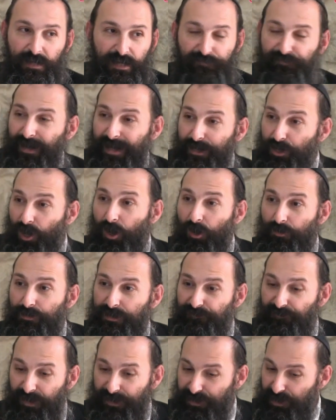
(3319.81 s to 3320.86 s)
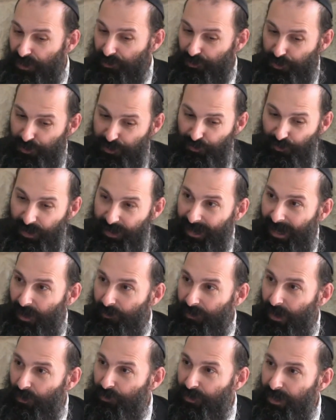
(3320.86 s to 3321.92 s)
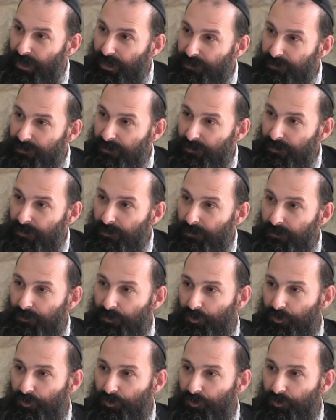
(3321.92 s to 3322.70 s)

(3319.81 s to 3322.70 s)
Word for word: if I don't, if I tell you straight out how it is,